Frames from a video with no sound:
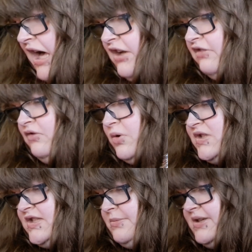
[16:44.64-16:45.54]
and of
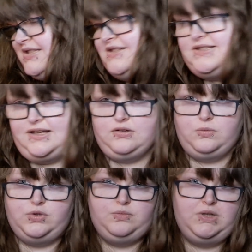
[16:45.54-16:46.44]
course the musk and
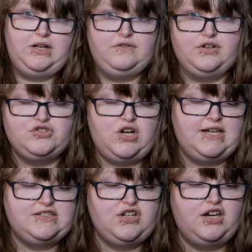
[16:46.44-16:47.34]
sandalwood whenever it
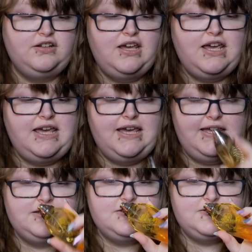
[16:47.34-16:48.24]
dries down.
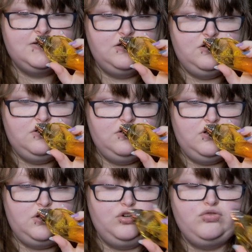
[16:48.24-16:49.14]
It's
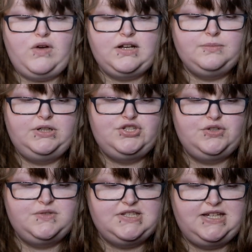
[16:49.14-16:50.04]
incredibly
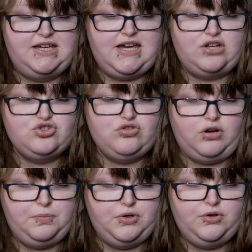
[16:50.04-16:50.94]
juicy and
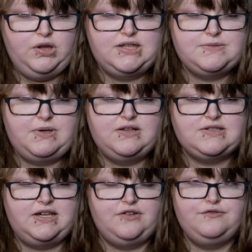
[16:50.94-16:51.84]
tropical. It
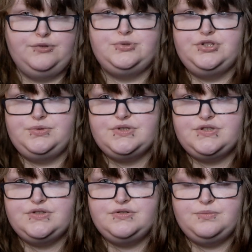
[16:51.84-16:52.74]
smells like fruit
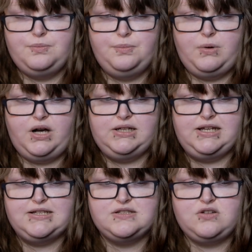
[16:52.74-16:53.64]
juice, but
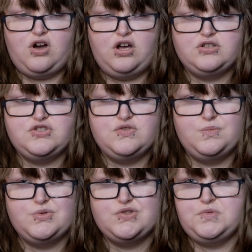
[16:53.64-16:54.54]
it's not
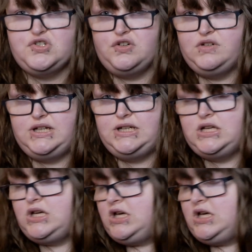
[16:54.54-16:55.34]
super super sugary,